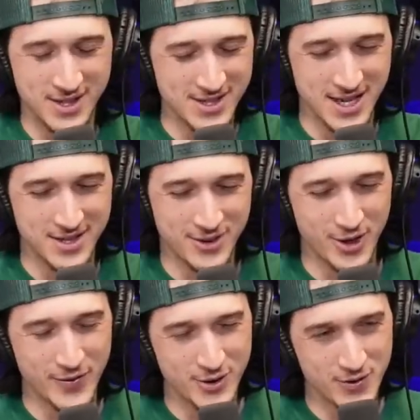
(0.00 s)
It's not the
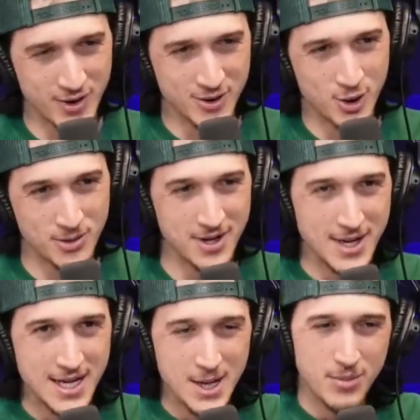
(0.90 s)
31st of October.
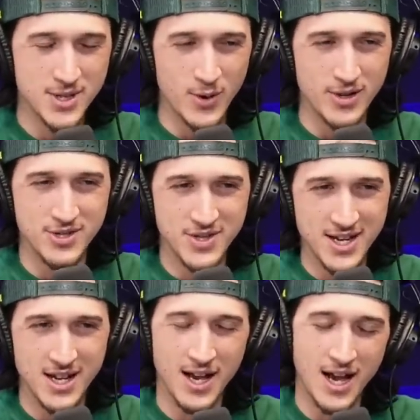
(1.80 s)
But so here's the
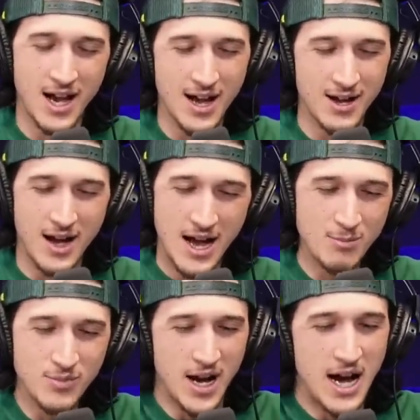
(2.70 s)
thing. I, I
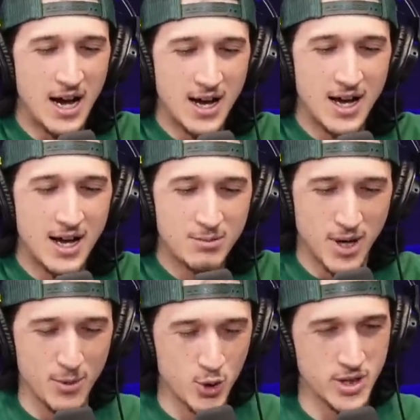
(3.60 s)
I'm I'm
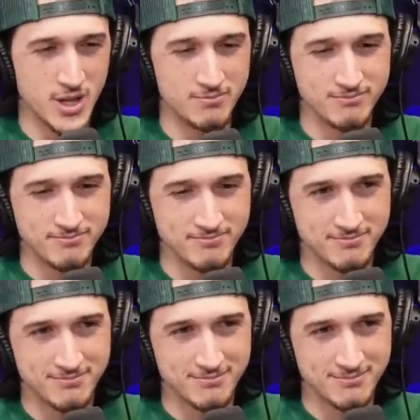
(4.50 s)
coming dressed up. Let
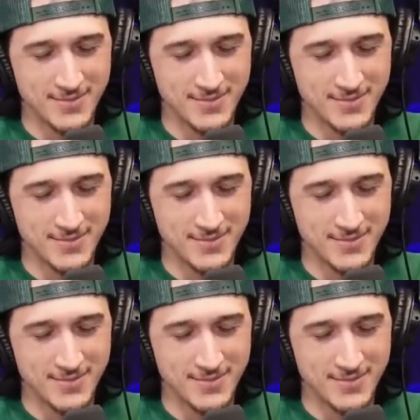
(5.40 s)
me ask you a